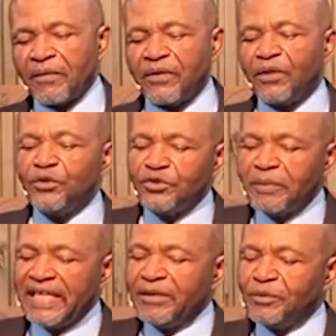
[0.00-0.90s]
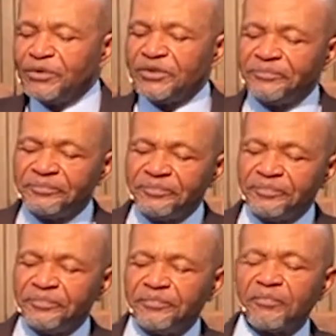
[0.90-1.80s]
Close your Bibles.
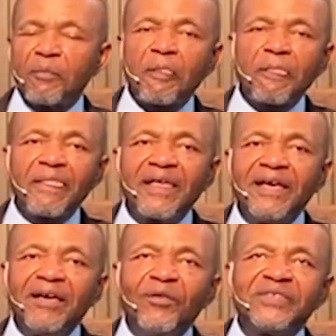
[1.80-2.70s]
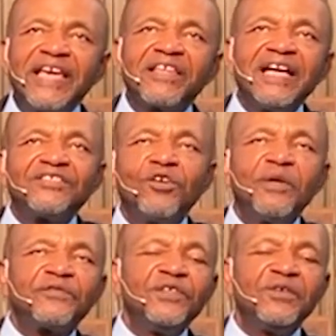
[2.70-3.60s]
We thank God so
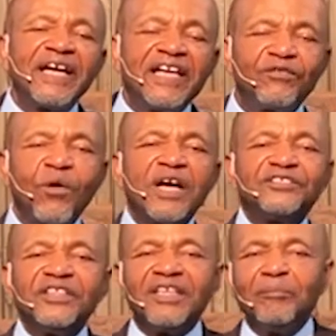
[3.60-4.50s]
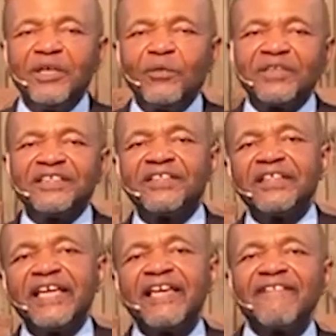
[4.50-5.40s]
much for you guys watching and being with us
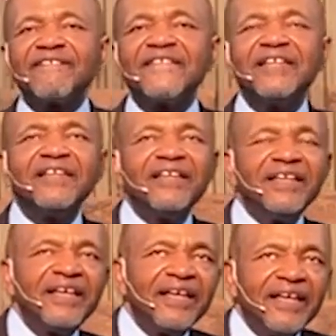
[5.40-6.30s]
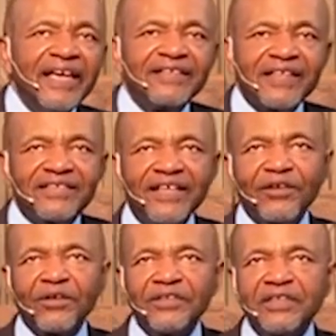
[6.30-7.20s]
today. As I said
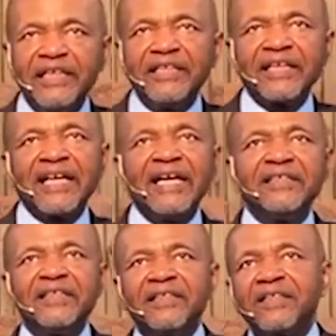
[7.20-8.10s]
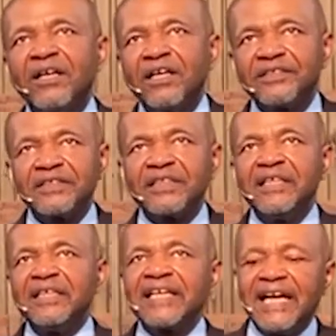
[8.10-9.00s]
earlier today, that conduct causes
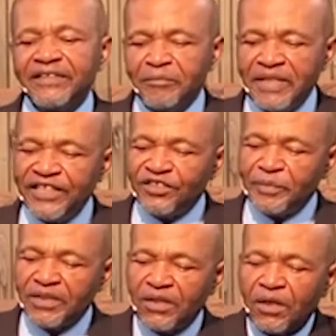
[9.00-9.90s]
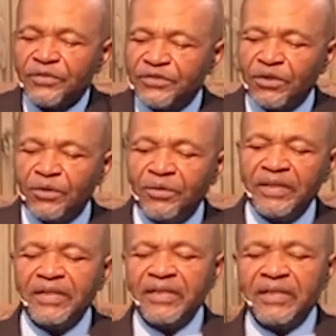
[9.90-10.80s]
condemnation, but also
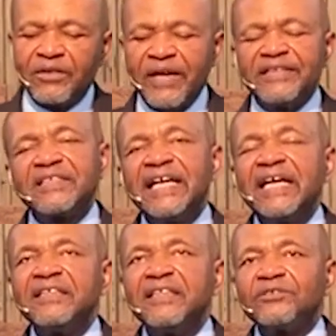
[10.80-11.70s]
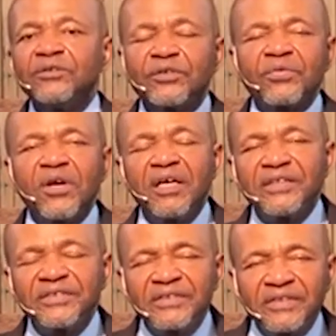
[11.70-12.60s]
Christ's conduct on the cross